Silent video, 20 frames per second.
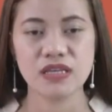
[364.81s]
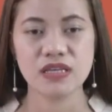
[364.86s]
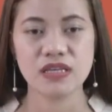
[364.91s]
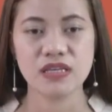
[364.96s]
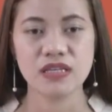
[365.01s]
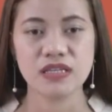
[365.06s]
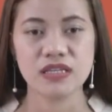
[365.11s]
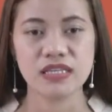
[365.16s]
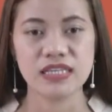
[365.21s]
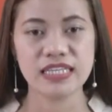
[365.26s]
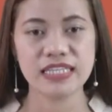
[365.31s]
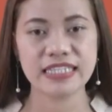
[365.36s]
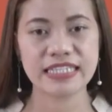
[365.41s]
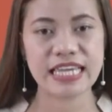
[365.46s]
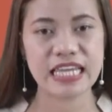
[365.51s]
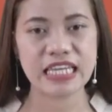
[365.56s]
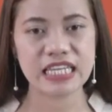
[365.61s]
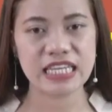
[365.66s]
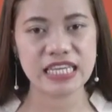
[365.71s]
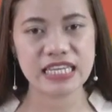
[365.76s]
It can
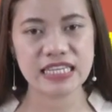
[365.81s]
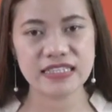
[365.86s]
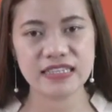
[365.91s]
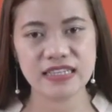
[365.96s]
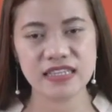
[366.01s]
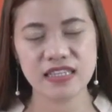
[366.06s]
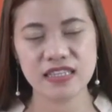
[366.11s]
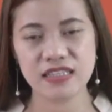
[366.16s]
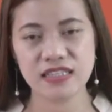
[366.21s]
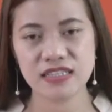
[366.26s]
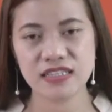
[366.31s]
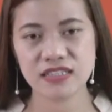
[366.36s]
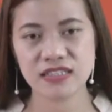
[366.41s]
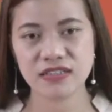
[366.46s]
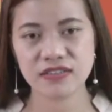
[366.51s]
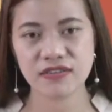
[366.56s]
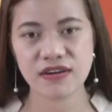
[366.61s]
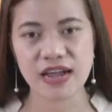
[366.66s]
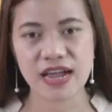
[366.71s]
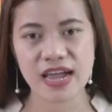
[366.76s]
easily
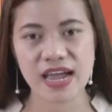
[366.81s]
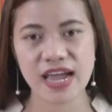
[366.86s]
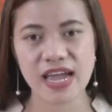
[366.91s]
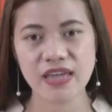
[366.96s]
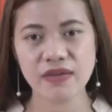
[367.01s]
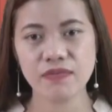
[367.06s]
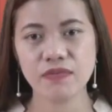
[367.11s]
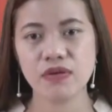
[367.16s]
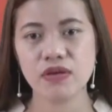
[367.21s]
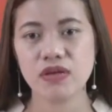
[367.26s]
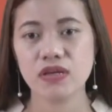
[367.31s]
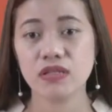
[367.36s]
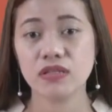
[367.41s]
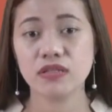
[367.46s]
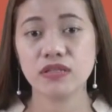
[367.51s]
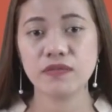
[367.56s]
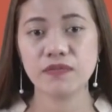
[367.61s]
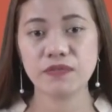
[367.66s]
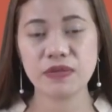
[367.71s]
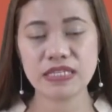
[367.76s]
describe the
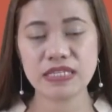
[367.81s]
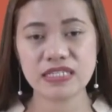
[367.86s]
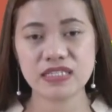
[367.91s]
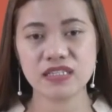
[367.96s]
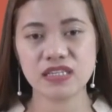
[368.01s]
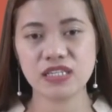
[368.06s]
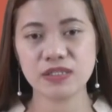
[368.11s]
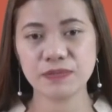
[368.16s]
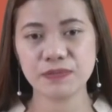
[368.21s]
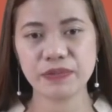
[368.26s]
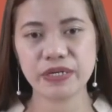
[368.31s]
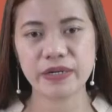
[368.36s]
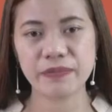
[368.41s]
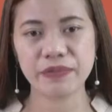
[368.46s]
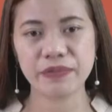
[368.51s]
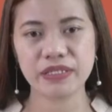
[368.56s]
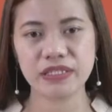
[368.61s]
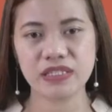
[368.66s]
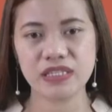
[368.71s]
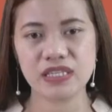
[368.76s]
physical
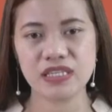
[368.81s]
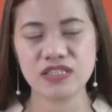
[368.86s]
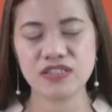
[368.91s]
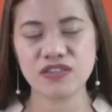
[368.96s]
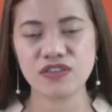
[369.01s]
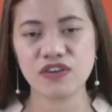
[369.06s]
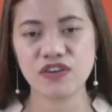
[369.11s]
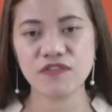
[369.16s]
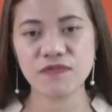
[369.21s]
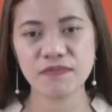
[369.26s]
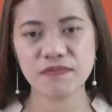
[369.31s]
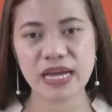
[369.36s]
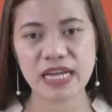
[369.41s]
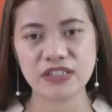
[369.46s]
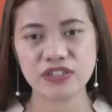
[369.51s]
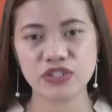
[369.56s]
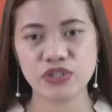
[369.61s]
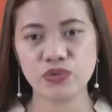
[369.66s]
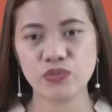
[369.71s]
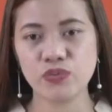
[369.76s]
properties of matter
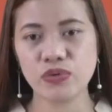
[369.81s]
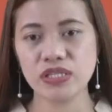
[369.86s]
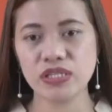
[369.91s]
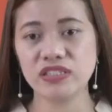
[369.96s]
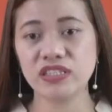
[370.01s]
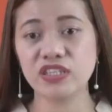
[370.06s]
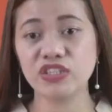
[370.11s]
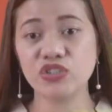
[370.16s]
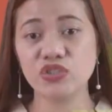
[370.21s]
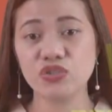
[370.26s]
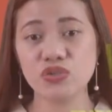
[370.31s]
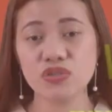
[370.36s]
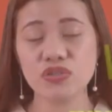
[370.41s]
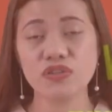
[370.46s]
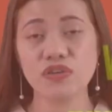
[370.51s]
with the use of